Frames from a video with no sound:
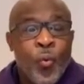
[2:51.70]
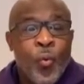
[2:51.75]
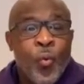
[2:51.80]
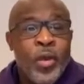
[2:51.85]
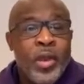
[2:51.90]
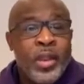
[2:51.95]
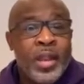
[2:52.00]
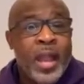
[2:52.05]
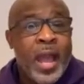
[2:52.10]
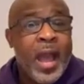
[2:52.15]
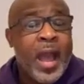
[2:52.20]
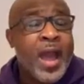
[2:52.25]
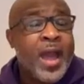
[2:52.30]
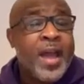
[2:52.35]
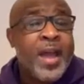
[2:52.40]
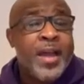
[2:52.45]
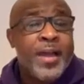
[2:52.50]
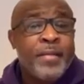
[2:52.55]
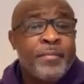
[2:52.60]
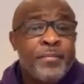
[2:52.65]
when
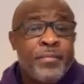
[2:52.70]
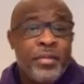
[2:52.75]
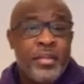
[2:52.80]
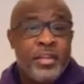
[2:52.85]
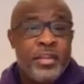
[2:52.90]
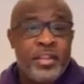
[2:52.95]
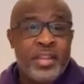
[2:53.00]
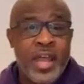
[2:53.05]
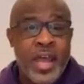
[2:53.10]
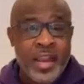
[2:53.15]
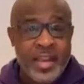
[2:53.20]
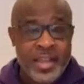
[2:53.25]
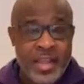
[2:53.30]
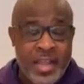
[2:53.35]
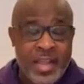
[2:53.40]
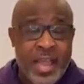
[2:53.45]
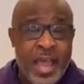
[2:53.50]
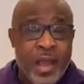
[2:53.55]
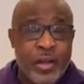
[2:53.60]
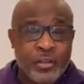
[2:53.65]
I'm not
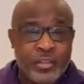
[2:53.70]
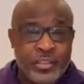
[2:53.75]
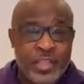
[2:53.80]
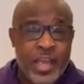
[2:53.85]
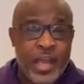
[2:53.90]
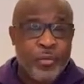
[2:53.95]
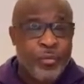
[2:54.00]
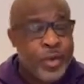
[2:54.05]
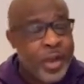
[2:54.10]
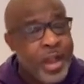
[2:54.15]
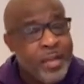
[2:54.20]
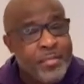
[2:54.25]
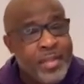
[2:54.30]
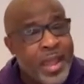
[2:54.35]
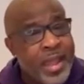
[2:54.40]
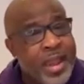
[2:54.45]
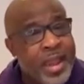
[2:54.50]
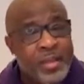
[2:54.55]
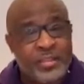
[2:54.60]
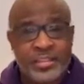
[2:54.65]

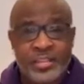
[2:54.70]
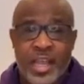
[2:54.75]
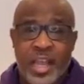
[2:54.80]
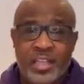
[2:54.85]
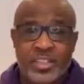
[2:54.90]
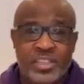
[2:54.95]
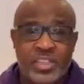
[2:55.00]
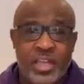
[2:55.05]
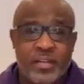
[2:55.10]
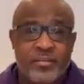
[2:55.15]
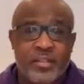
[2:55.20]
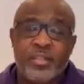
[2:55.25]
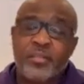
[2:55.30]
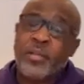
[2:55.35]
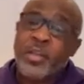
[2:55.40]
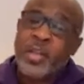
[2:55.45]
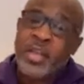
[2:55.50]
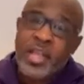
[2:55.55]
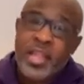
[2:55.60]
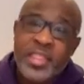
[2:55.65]
outside shoveling,
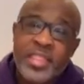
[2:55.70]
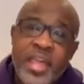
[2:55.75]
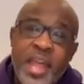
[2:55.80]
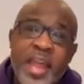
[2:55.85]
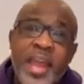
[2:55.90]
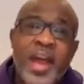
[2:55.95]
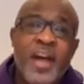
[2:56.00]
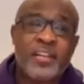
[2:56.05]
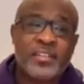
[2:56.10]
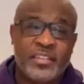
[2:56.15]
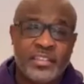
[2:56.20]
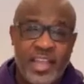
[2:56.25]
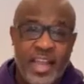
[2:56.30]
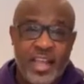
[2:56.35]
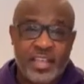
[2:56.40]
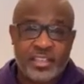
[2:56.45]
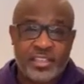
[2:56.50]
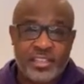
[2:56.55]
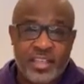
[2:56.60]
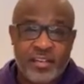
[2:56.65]
they
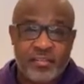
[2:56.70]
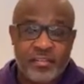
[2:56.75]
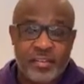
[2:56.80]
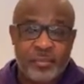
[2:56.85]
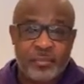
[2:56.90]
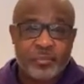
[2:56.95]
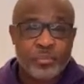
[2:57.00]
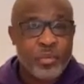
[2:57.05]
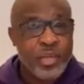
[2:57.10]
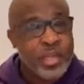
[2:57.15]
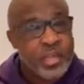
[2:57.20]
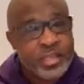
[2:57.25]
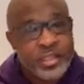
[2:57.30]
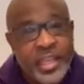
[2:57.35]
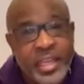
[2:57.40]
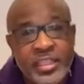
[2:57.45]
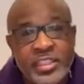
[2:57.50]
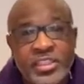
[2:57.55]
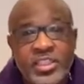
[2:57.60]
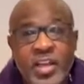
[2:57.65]
outside shoveling.
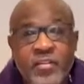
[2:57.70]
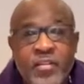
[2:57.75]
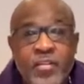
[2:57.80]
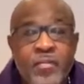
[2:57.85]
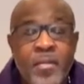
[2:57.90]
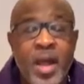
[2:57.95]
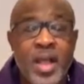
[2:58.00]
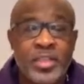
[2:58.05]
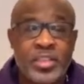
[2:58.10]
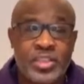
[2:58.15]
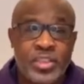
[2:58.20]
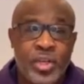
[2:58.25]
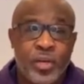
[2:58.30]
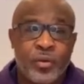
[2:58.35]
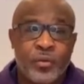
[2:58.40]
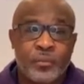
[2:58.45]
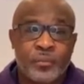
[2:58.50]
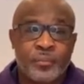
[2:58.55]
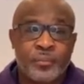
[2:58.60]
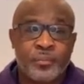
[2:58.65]
They shovel my snow.
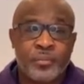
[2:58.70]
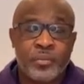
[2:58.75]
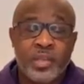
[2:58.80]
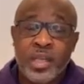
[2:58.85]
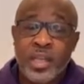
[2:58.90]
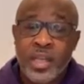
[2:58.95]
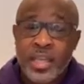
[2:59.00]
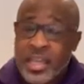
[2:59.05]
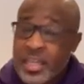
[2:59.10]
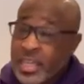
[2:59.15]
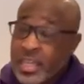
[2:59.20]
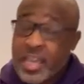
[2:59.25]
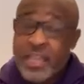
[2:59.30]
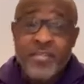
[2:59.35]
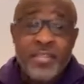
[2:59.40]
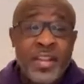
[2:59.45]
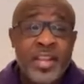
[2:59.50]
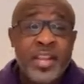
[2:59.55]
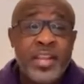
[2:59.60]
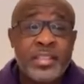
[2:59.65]

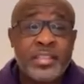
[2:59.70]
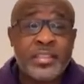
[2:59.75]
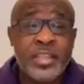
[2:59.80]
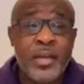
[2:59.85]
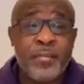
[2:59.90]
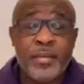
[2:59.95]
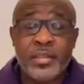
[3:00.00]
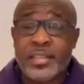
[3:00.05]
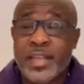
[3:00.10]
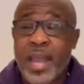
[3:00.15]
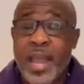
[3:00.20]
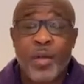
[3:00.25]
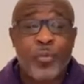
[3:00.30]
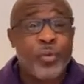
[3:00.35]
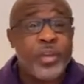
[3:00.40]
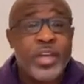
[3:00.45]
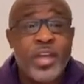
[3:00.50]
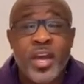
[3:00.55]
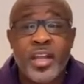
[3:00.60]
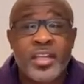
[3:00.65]
Even in the summertime,
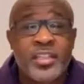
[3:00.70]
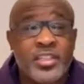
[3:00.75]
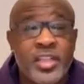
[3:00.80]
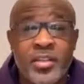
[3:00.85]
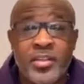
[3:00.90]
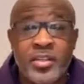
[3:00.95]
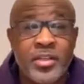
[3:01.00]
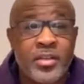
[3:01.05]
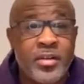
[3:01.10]
we cut each other